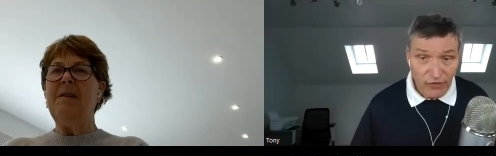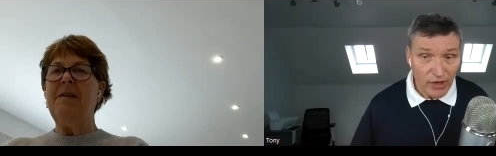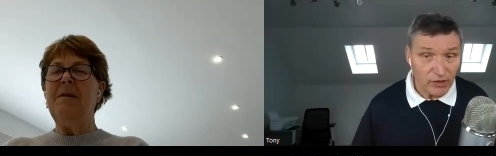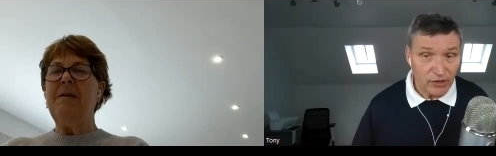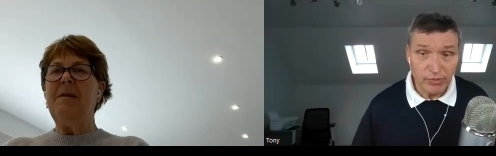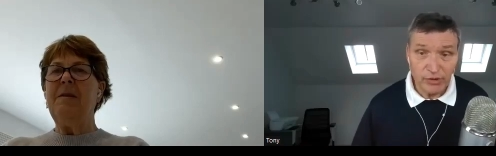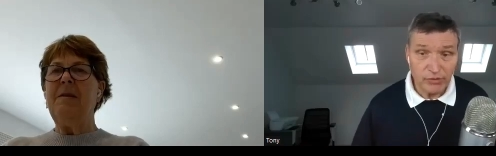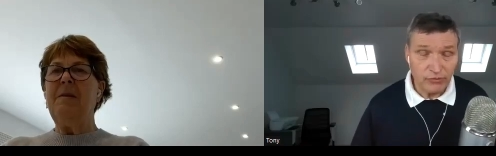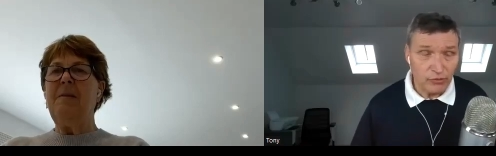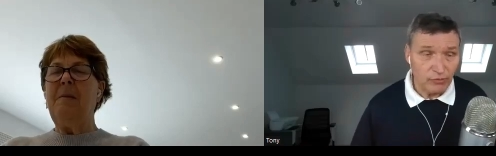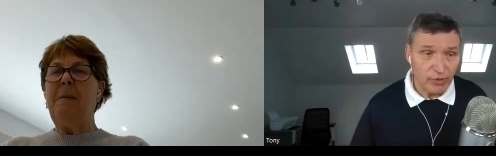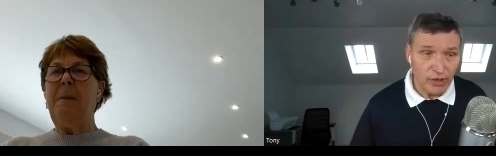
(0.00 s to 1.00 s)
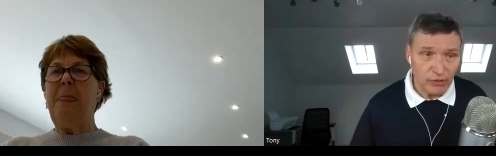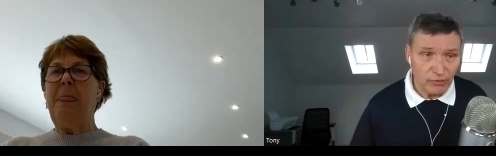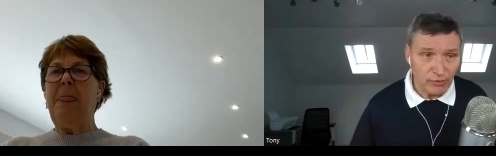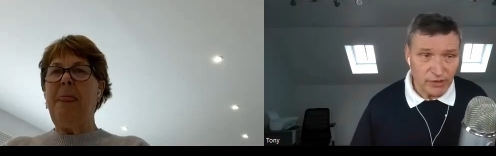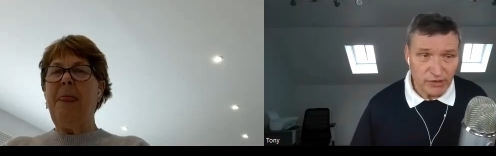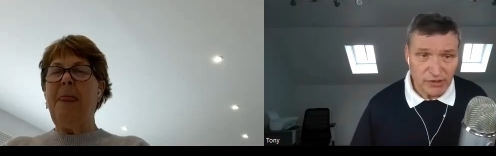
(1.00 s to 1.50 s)
Speaker 1: found a beautiful
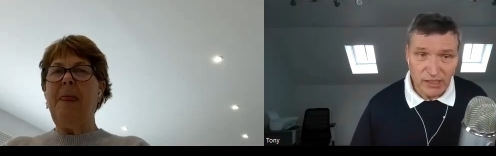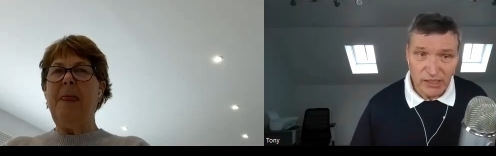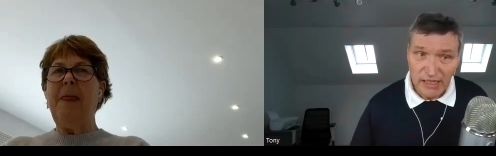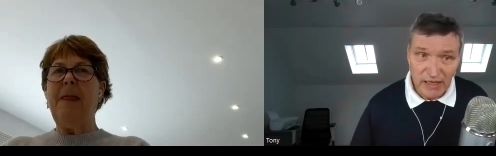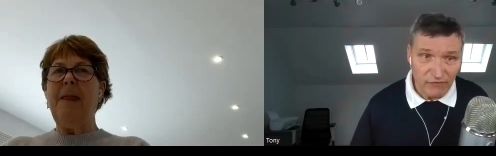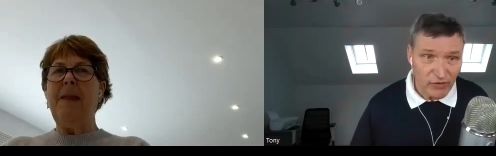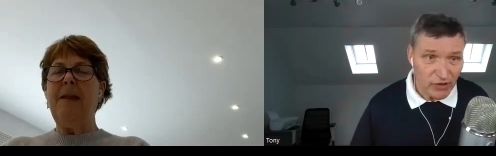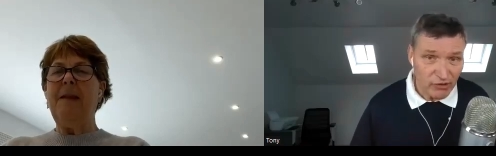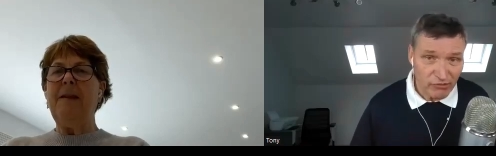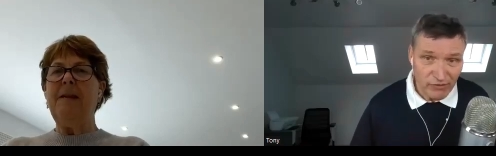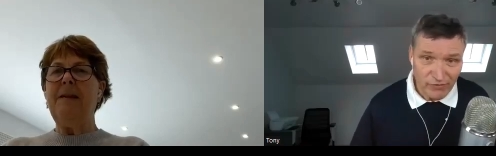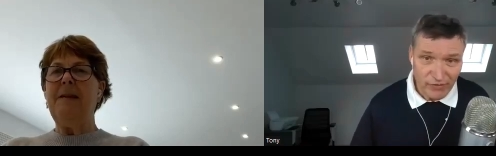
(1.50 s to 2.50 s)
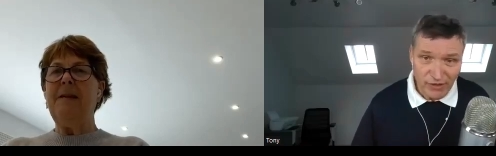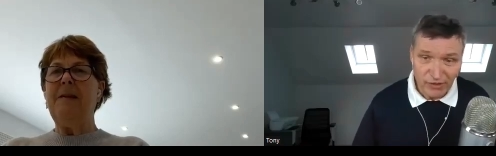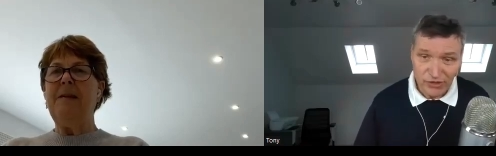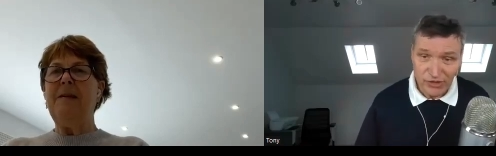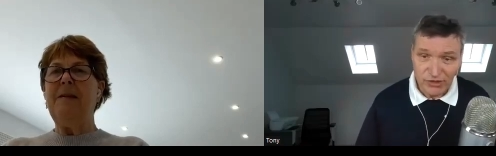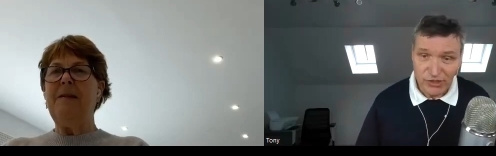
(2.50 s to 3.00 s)
boat. We still love her, even
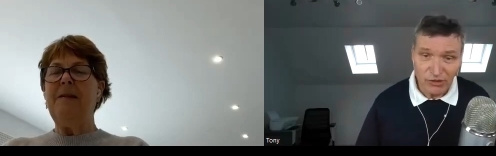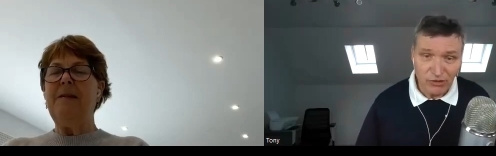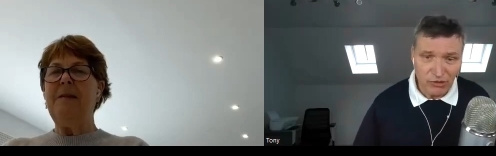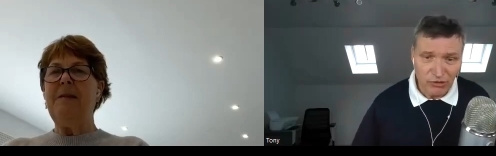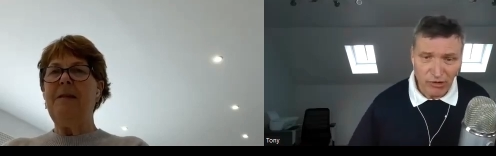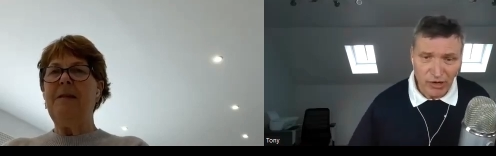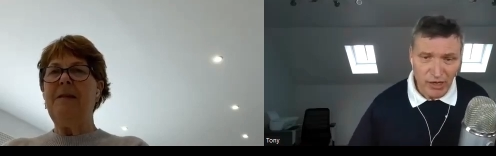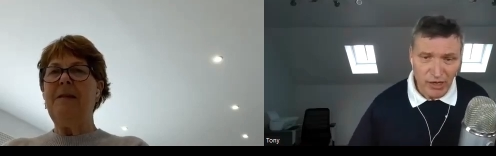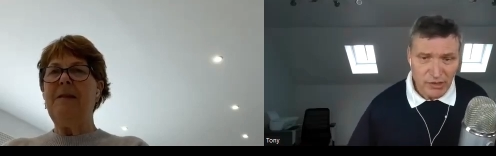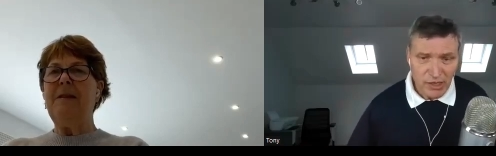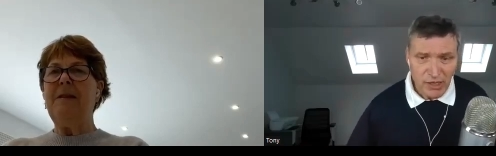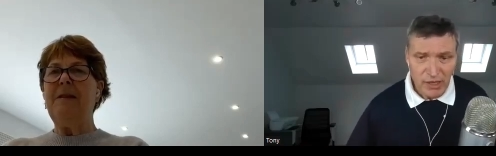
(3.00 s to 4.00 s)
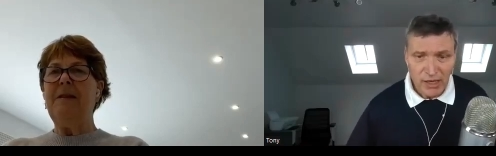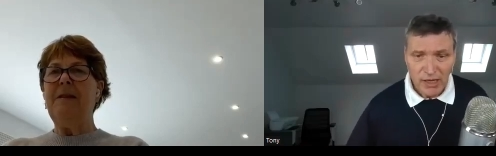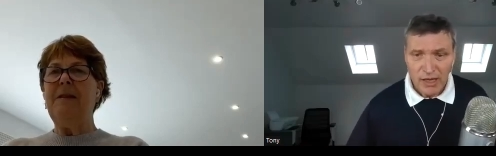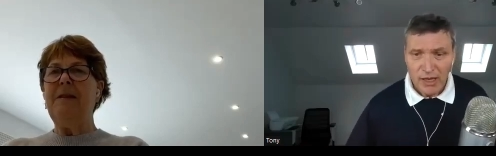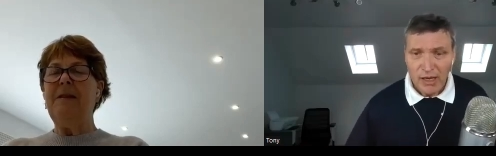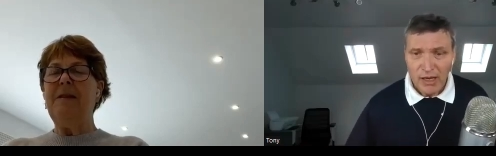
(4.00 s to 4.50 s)
though she's no longer ours.
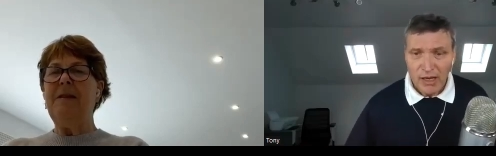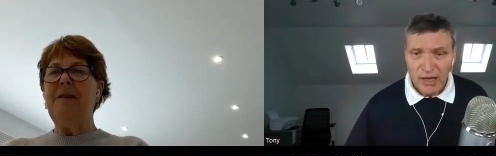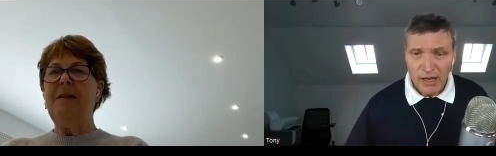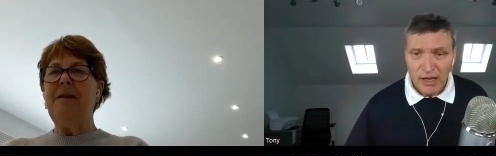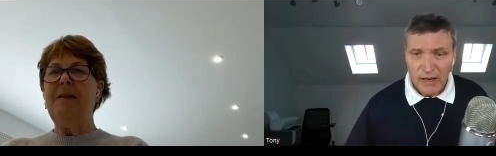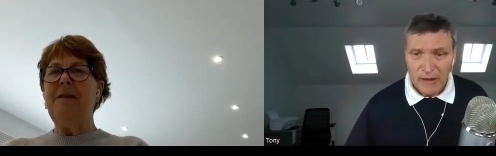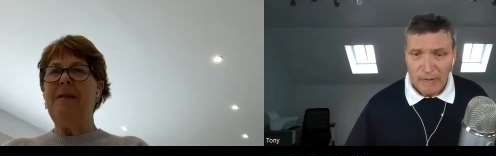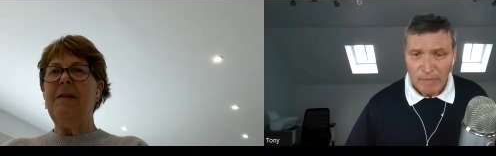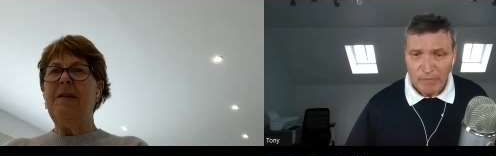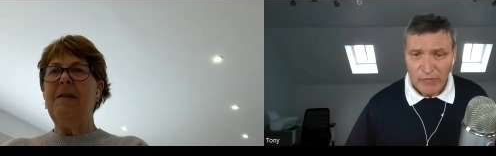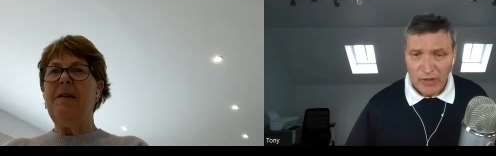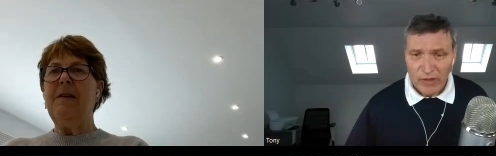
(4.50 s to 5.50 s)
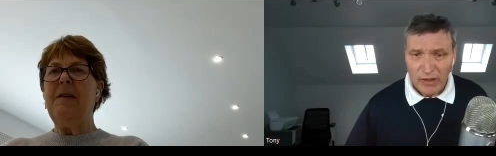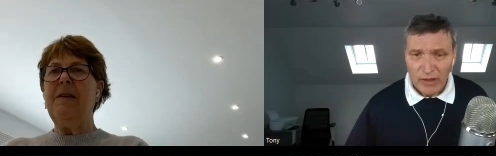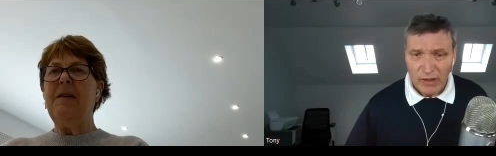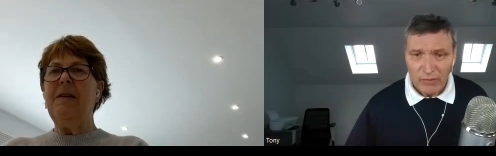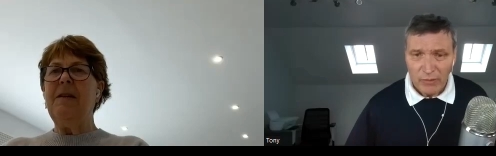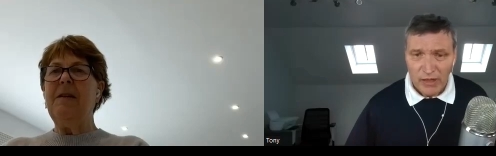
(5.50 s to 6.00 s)
Um,
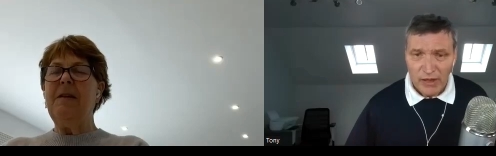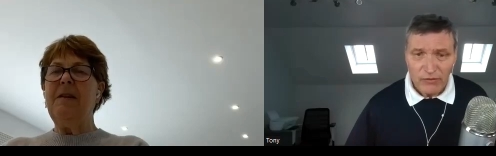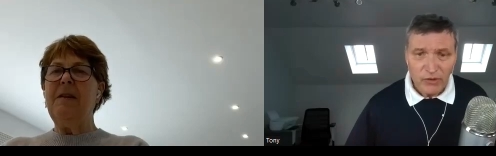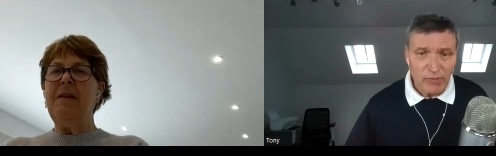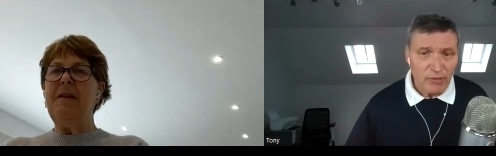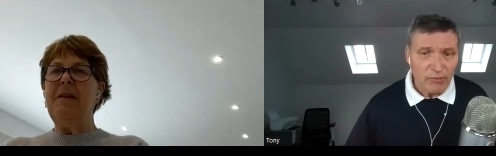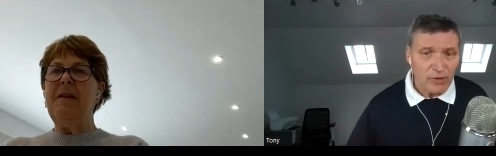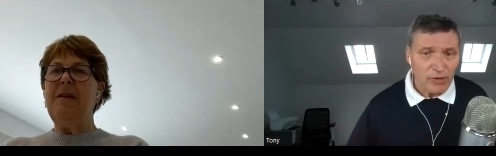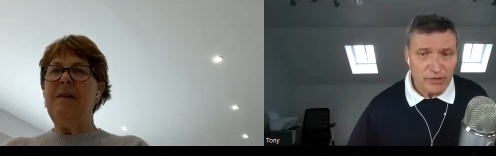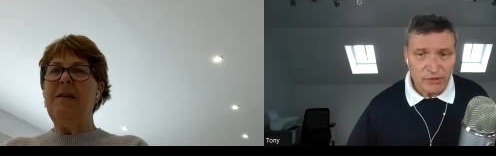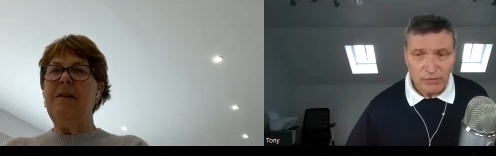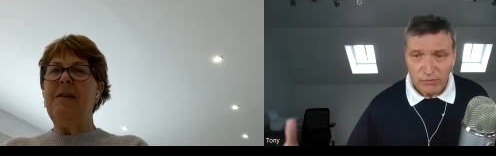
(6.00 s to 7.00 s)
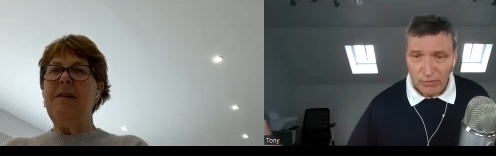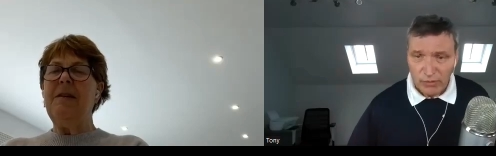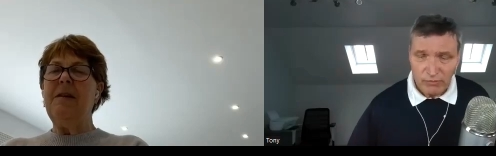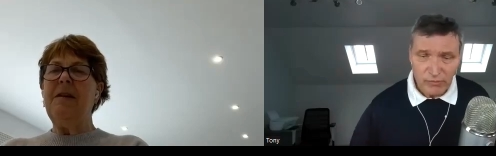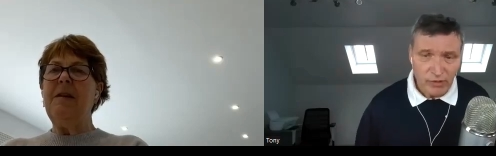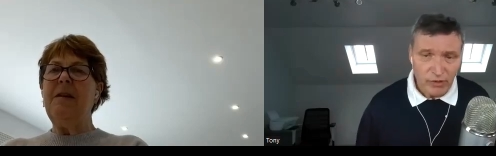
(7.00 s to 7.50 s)
we love the memories.
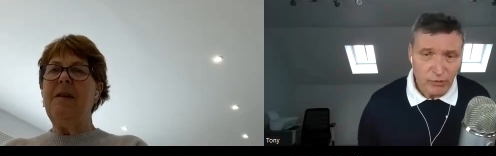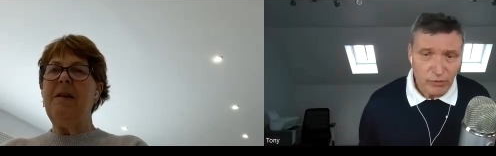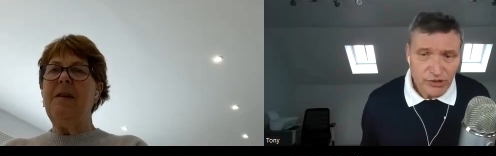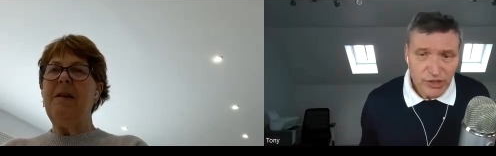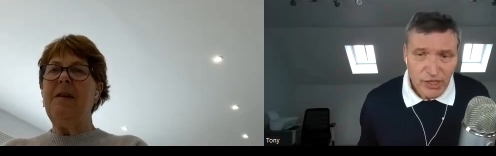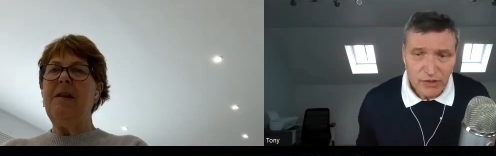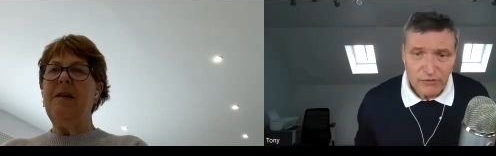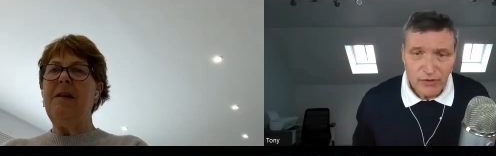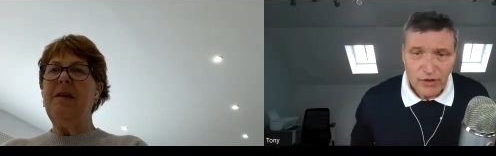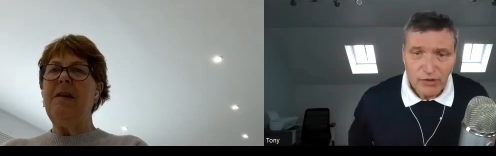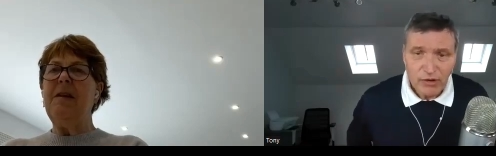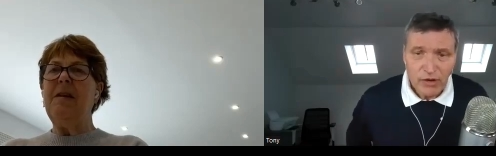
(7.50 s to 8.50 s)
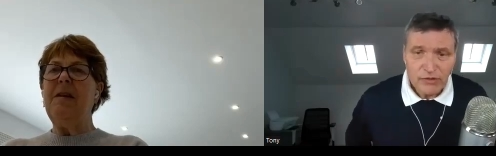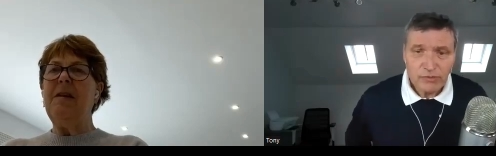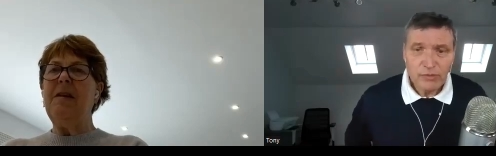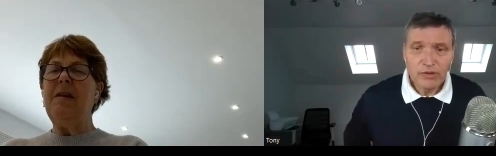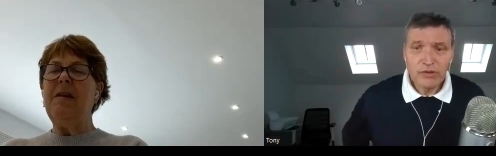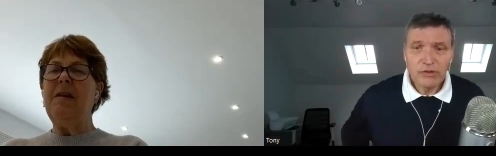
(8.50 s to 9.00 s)
You know, we'll share the
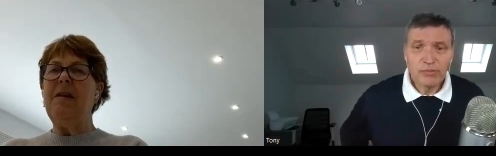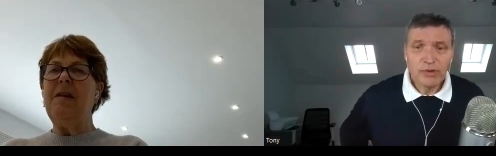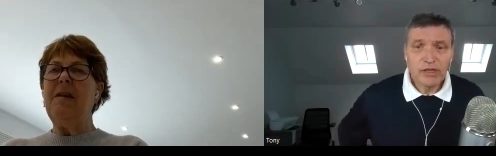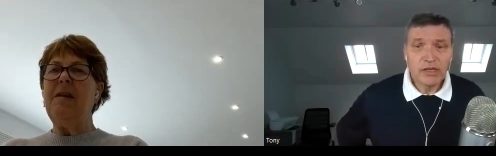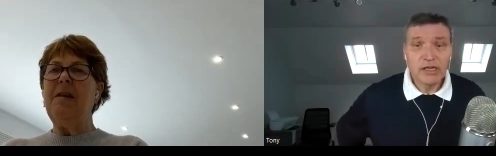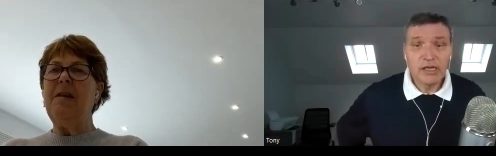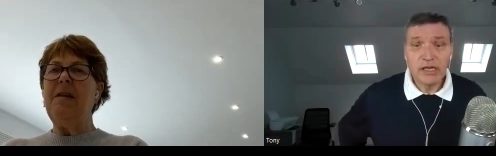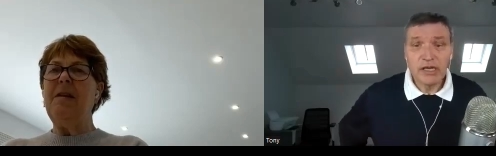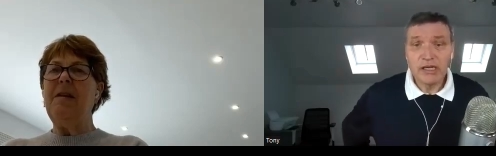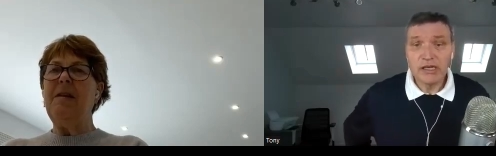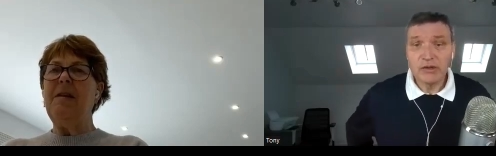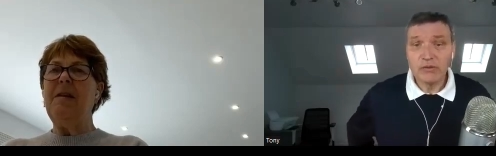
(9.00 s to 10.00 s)
photographs with you. But uh,